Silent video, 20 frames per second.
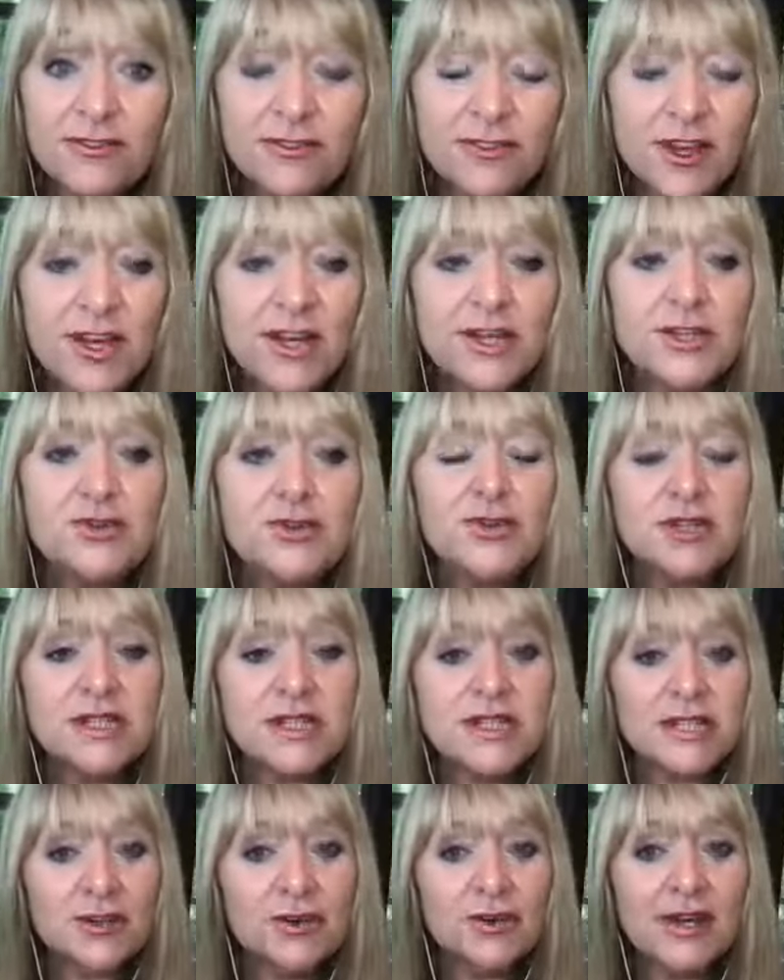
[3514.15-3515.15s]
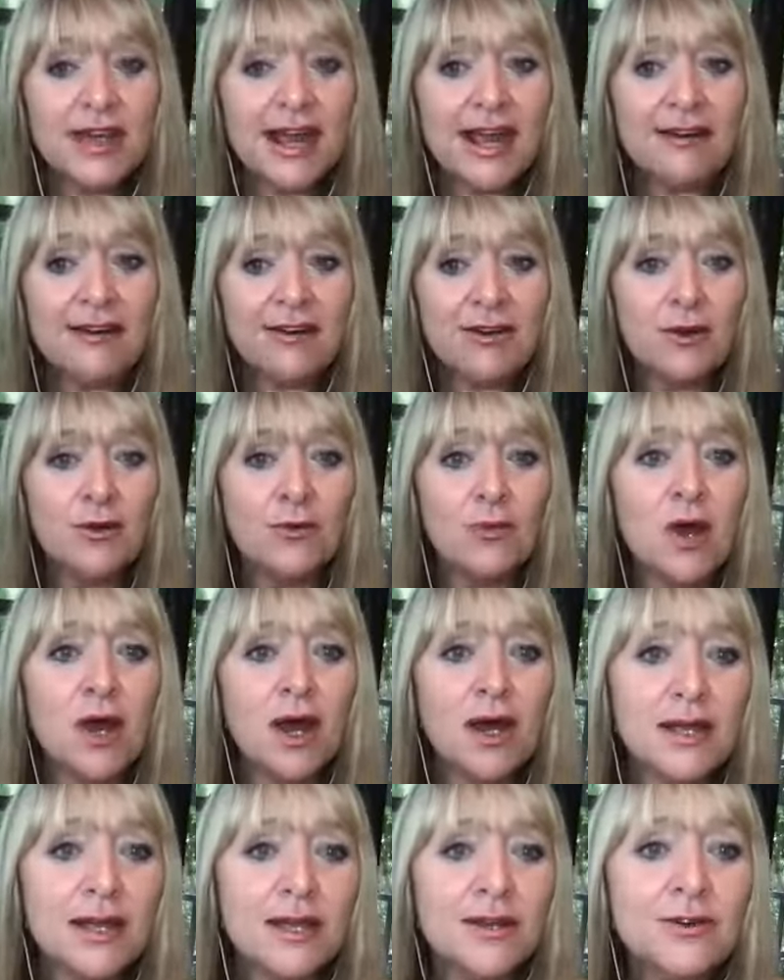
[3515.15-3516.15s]
You can still carry on
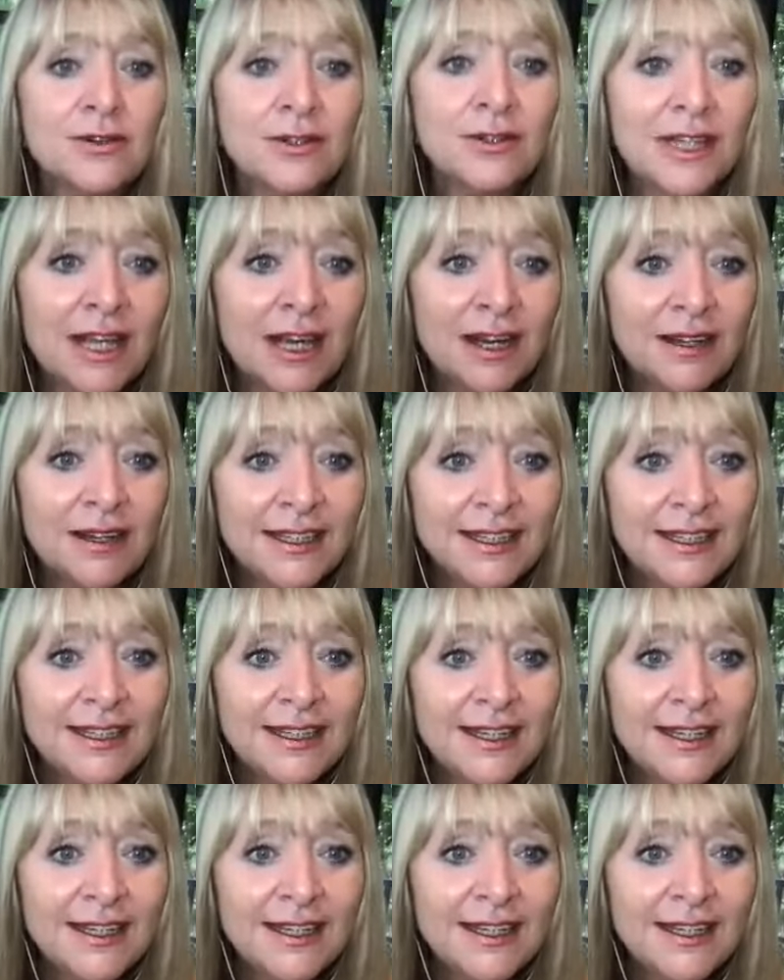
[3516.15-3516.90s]
working online.